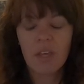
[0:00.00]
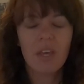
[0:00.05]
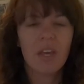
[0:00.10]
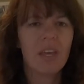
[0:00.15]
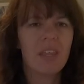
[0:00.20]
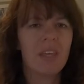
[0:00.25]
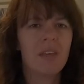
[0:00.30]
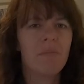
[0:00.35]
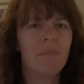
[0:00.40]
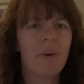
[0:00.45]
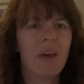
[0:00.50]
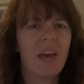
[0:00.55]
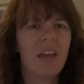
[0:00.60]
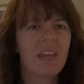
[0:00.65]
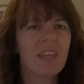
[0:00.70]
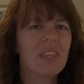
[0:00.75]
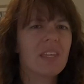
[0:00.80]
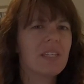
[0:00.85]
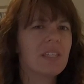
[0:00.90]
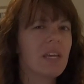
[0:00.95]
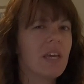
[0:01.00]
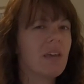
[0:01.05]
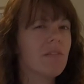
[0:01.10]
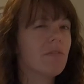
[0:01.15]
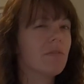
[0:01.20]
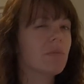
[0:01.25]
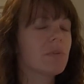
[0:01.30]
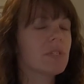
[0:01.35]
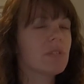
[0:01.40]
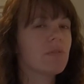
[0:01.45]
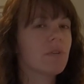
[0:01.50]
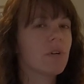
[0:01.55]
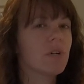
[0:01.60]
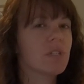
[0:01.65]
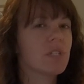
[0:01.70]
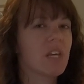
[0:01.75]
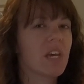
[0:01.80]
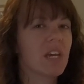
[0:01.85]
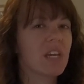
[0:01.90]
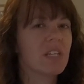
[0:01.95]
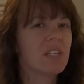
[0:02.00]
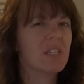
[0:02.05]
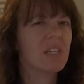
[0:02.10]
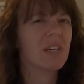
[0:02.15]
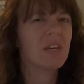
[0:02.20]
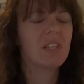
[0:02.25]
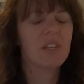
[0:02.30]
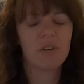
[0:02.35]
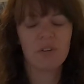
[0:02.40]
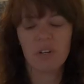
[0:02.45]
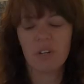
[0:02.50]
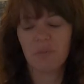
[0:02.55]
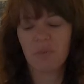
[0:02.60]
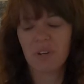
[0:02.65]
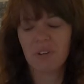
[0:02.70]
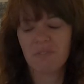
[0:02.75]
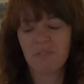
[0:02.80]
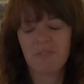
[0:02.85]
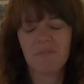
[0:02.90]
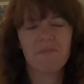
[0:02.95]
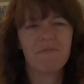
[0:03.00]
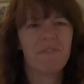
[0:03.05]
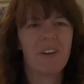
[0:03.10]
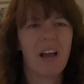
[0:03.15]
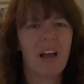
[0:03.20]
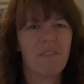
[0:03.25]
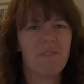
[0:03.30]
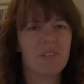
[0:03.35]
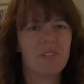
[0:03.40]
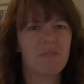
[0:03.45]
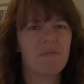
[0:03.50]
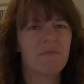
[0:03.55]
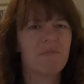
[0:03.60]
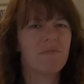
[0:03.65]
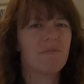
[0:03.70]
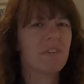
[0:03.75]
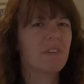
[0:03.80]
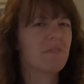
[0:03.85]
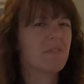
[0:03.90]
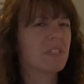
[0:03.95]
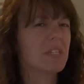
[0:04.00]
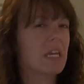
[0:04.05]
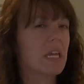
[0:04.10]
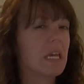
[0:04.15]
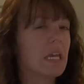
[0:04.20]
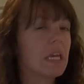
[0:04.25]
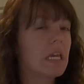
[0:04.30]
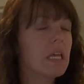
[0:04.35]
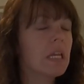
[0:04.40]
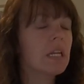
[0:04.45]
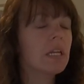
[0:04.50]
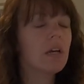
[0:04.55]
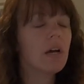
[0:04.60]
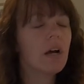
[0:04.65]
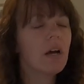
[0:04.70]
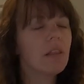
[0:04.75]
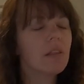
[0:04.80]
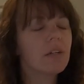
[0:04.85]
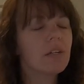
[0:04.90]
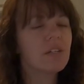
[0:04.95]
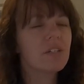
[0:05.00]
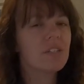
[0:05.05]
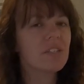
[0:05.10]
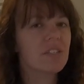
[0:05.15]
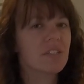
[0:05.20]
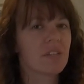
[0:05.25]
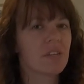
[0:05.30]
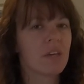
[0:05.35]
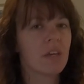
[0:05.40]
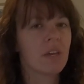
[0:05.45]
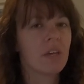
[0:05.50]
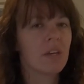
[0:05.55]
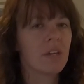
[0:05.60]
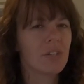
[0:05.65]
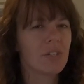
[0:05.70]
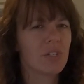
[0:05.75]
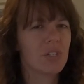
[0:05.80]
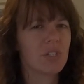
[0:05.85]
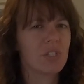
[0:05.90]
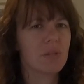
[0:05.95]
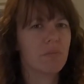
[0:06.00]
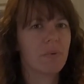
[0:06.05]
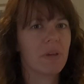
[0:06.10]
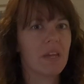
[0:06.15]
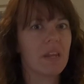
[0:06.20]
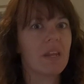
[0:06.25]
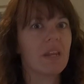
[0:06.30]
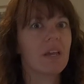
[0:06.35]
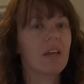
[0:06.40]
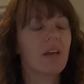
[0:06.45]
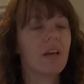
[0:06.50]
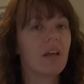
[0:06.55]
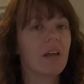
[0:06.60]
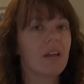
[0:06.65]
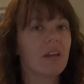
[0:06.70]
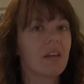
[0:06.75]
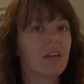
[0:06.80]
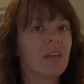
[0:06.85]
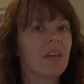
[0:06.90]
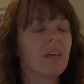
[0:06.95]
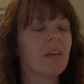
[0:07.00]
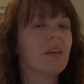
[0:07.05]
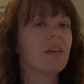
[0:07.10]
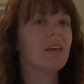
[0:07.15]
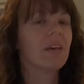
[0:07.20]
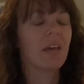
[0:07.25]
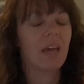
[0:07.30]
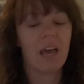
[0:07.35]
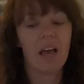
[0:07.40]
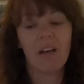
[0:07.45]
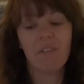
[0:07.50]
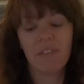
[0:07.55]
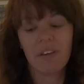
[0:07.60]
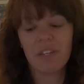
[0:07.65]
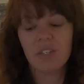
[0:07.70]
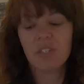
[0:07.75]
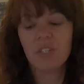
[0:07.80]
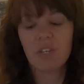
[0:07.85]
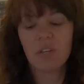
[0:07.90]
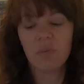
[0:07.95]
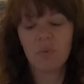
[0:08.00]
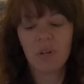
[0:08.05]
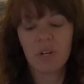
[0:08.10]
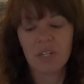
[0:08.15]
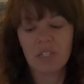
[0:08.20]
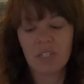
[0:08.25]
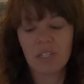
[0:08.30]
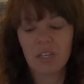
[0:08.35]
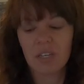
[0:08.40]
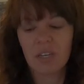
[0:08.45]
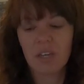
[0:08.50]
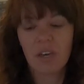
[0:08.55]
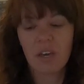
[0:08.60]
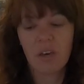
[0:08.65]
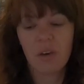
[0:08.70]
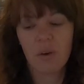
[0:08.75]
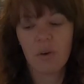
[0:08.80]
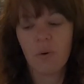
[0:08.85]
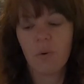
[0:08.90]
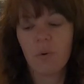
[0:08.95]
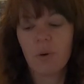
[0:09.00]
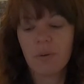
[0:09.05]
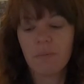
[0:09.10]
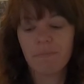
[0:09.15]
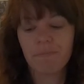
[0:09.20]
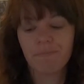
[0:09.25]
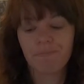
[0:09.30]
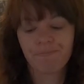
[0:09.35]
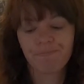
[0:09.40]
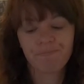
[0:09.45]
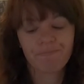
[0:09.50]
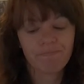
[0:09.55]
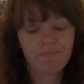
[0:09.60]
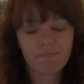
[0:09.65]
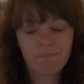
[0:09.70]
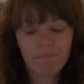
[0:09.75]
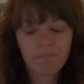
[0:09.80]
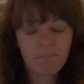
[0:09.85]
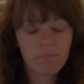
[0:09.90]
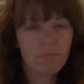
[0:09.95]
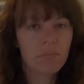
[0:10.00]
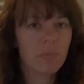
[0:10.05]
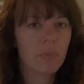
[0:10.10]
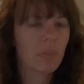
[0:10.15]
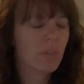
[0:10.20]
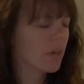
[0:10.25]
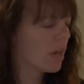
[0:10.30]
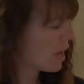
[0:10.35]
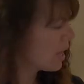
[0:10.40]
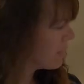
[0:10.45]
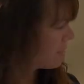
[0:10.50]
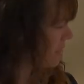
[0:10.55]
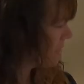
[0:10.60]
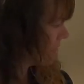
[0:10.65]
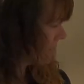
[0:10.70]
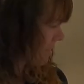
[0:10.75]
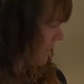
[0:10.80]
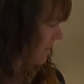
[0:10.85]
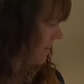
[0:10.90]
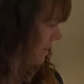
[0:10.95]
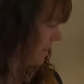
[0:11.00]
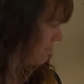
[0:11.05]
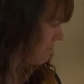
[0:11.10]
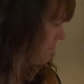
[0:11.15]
And then back in the day, from as far as I can tell, they were anywhere from $5 to $15, just depending on how fancy you wanted to go. I think that I